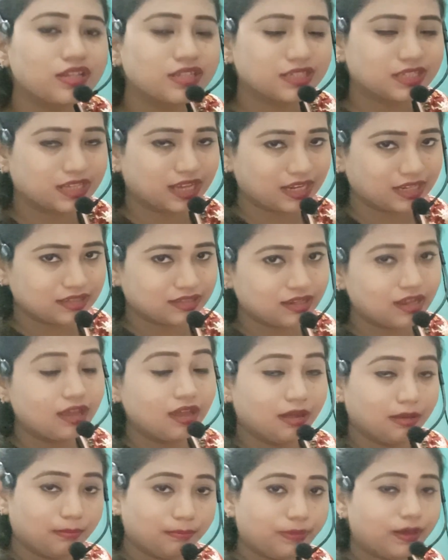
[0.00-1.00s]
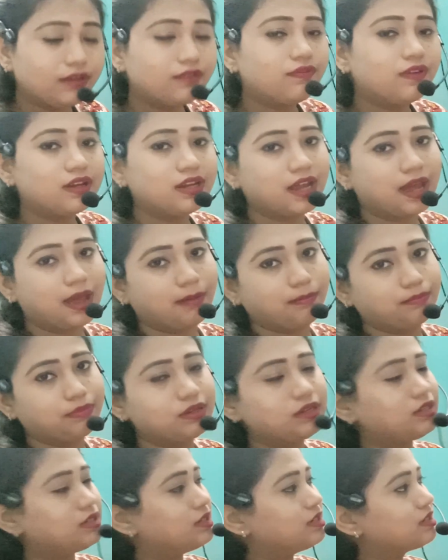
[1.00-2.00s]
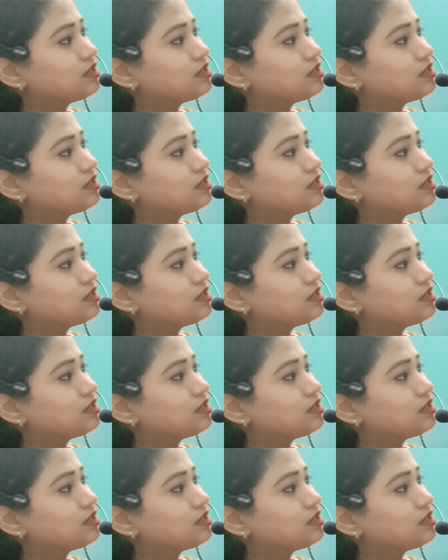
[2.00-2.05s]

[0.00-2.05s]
in size, but what happened?